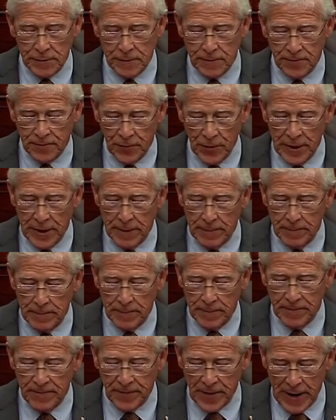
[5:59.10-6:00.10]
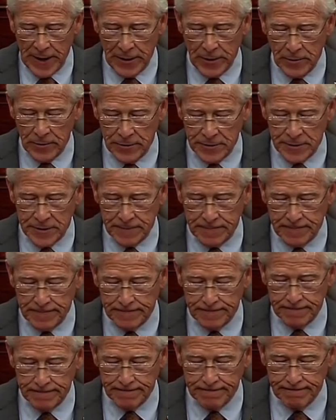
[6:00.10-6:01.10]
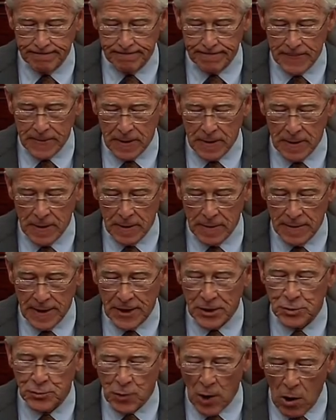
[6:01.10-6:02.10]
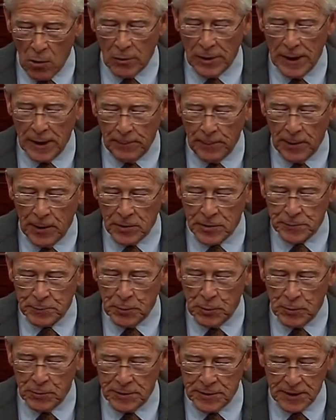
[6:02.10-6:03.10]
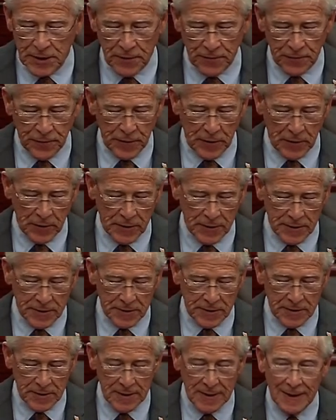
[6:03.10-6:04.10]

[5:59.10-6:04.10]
freedom fighters. They strongly oppose Putin's interference,